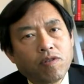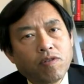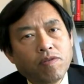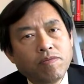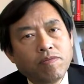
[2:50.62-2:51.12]

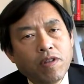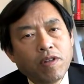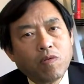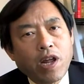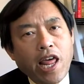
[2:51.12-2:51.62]
Mm-hmm.
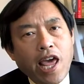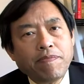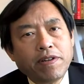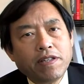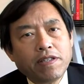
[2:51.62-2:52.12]
So what
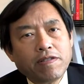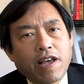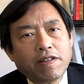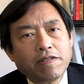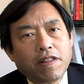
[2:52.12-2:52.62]
happened in
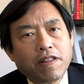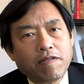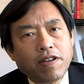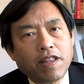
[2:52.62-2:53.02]
2003